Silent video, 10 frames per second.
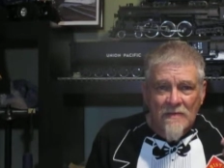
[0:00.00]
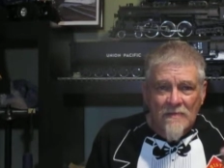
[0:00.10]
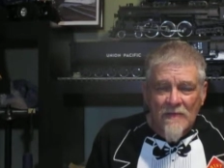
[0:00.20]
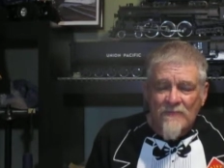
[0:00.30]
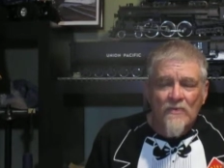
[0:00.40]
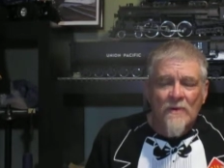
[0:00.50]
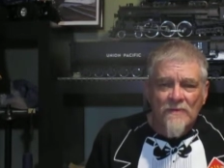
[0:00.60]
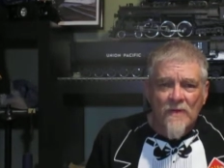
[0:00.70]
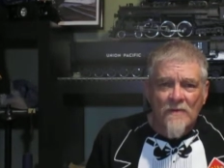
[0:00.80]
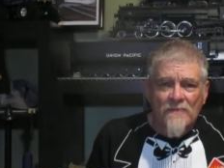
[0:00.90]
that's who I
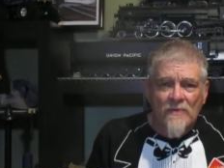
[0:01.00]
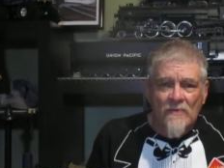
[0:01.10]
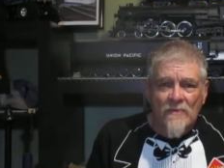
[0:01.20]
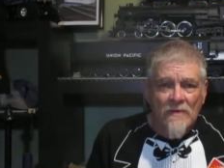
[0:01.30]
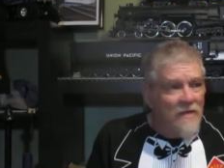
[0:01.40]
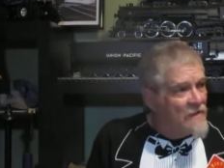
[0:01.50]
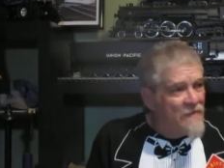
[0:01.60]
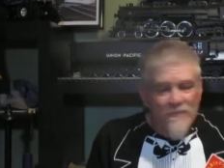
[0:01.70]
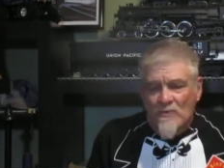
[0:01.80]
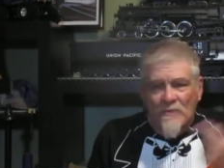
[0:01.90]
talk to.
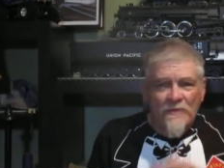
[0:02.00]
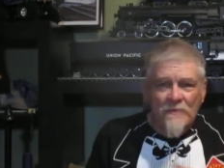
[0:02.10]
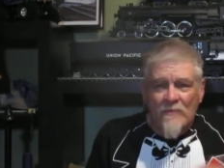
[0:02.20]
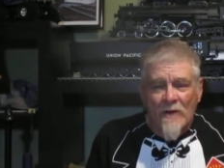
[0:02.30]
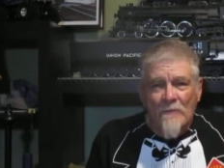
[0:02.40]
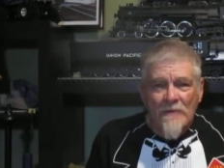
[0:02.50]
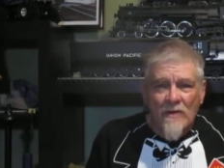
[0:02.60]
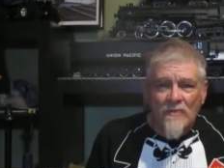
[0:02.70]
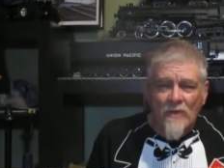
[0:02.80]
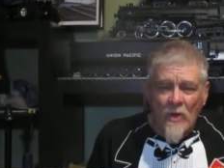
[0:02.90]
That's who the people around me
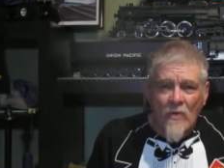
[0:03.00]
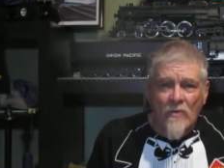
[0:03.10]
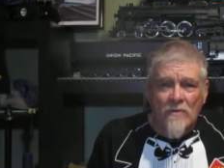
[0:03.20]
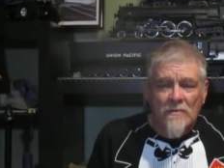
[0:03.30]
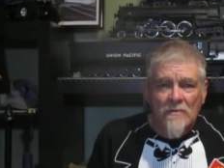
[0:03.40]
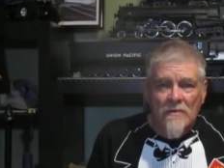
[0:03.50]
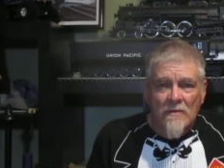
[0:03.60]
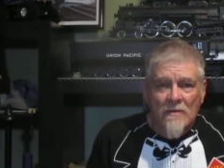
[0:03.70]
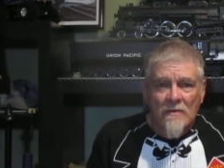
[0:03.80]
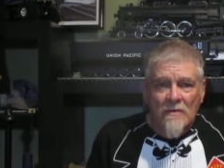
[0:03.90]
all know.
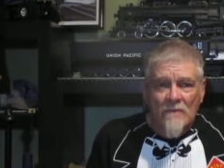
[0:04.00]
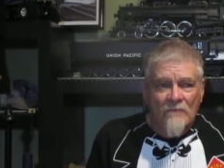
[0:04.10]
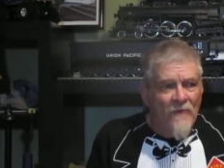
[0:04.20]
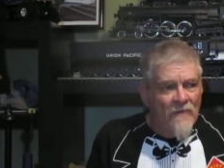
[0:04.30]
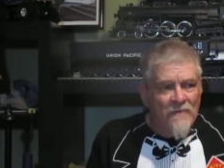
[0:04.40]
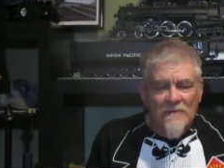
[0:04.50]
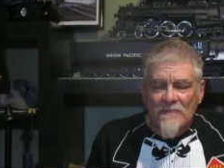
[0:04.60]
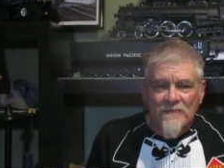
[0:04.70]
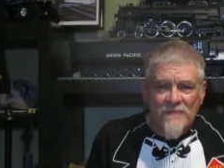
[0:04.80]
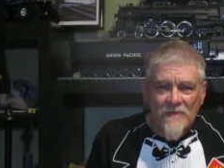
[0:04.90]
Father
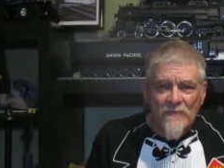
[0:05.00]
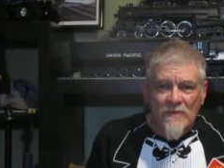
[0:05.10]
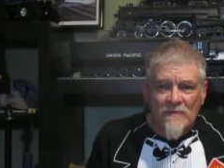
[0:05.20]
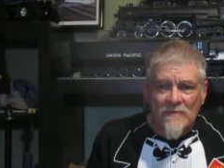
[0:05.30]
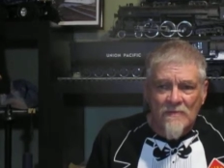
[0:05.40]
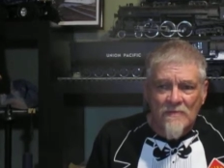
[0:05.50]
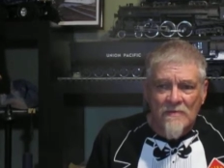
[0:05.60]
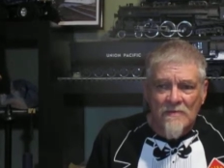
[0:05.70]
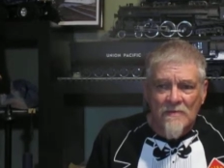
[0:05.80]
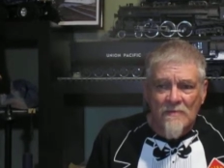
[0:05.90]
didn't seem to
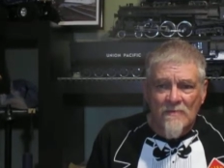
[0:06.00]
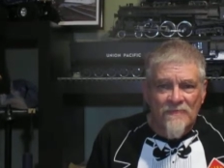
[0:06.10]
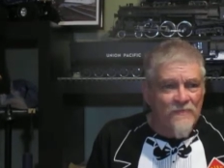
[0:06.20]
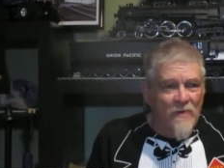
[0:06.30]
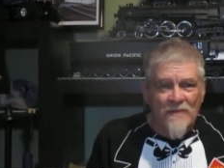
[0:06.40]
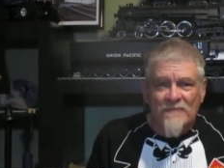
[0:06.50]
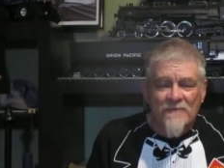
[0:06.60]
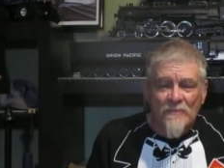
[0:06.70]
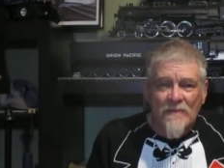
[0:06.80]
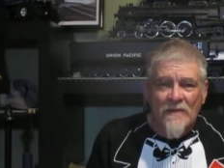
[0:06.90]
want to
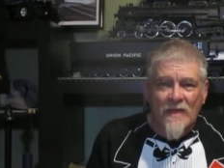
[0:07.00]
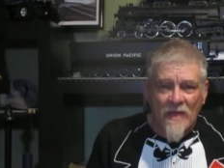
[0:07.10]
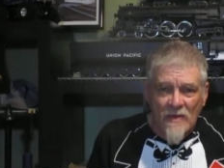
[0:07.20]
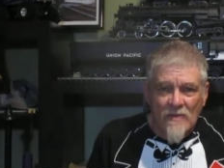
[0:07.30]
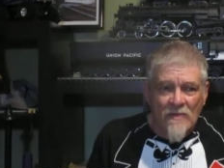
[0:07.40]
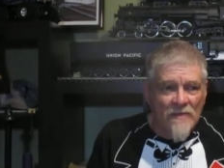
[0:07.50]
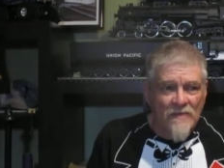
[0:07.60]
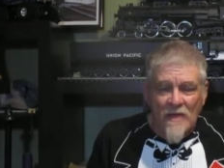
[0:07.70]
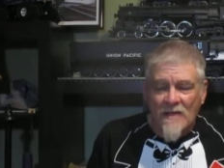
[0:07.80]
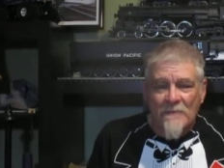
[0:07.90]
send me to hell and
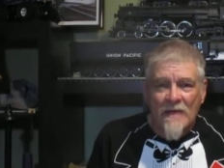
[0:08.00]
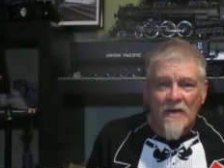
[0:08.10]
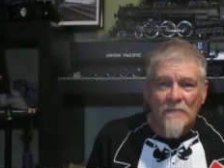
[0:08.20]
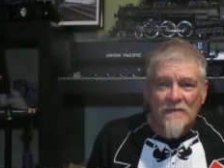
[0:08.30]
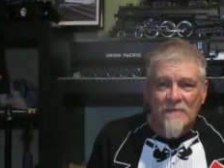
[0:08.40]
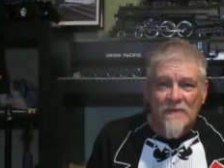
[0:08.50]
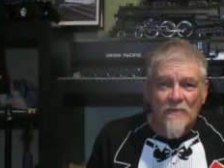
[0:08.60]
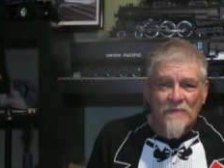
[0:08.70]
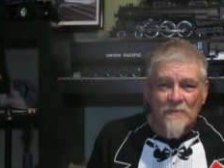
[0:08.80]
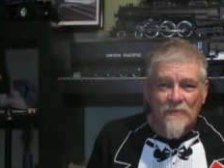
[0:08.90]
knock me out because I
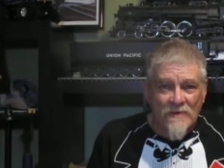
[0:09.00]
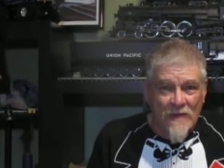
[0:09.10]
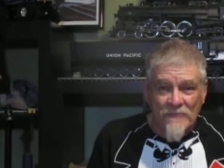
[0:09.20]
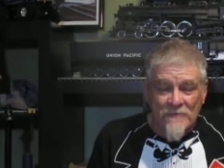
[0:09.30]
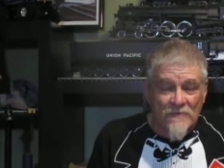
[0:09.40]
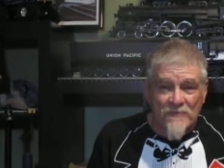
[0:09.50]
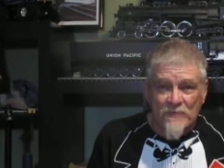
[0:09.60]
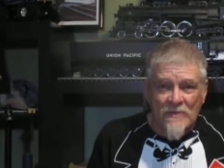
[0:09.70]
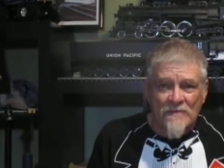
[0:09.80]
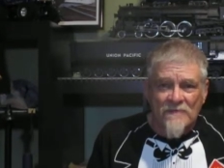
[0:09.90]
wasn't pronouncing or
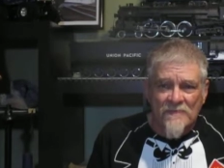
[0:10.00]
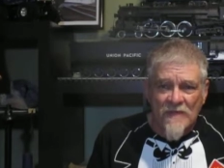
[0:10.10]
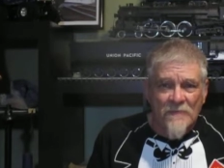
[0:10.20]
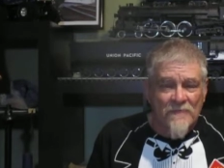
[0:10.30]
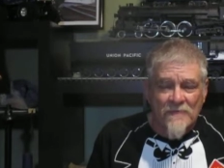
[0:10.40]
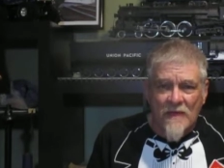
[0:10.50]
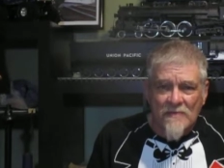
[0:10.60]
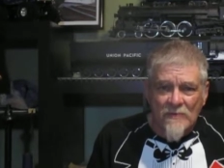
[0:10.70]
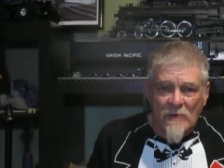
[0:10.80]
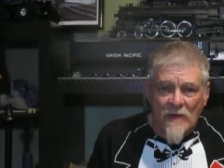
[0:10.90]
spelling his name
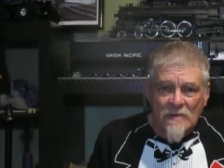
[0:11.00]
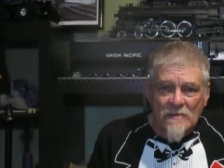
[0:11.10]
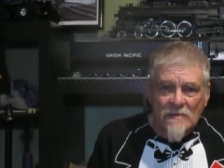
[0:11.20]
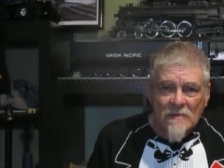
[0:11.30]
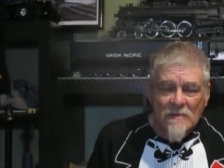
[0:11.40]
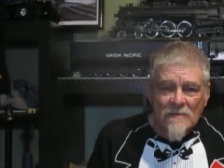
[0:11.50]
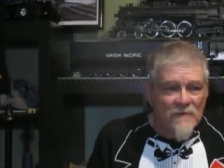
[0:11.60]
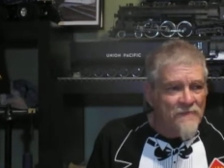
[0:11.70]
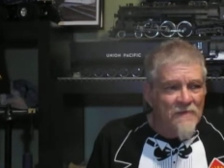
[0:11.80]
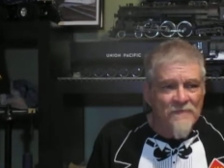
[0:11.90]
exactly right,
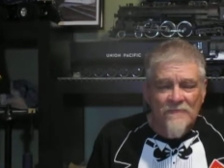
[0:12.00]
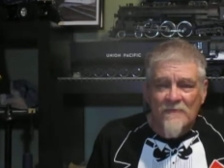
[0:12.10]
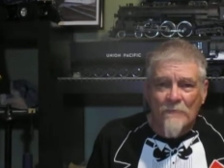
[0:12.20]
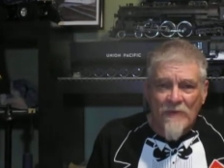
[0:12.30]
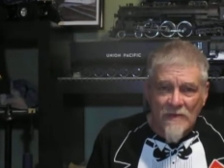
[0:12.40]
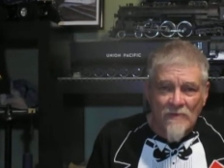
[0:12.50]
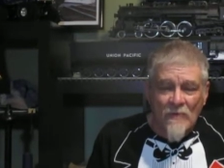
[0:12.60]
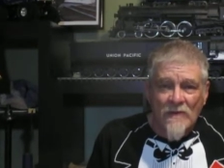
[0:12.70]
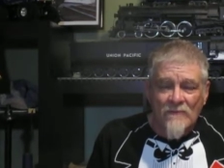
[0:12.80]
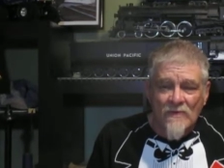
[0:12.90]
just because it's a pagan
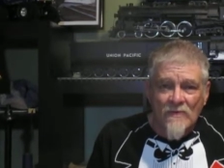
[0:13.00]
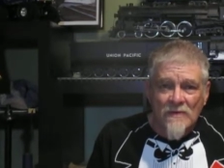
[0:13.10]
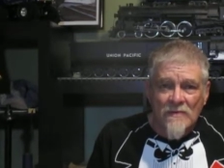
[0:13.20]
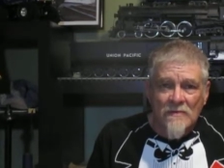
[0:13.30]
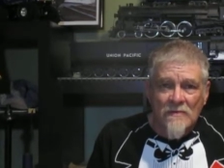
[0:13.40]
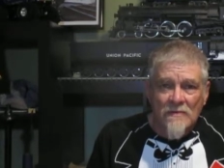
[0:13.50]
way of doing it.